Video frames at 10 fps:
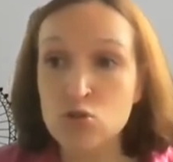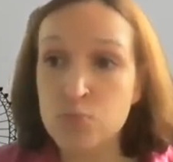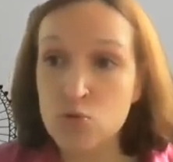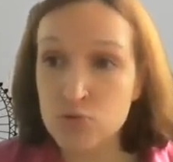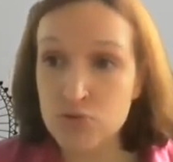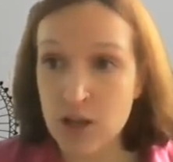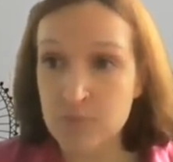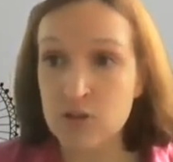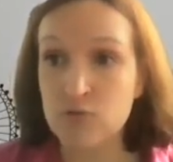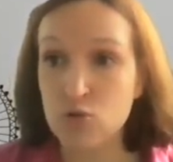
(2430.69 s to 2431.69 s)
to prove
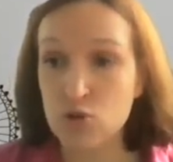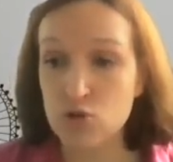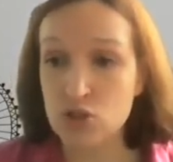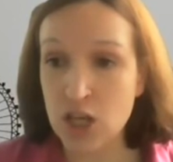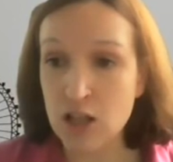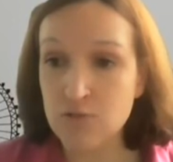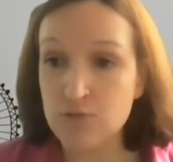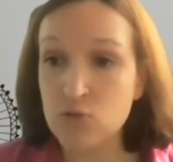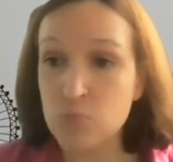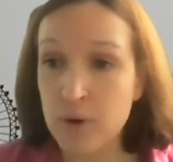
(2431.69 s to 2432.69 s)
something for
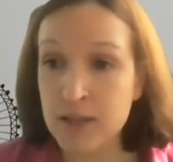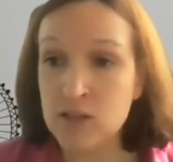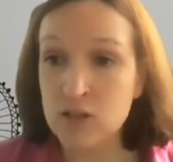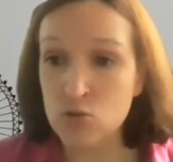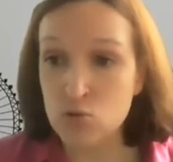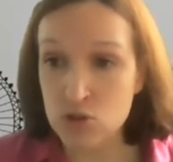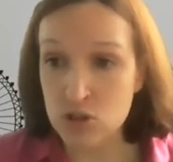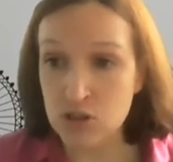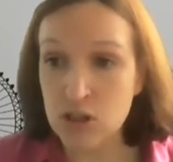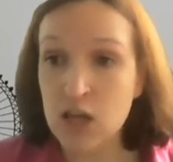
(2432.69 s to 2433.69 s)
yourself, you'd better use it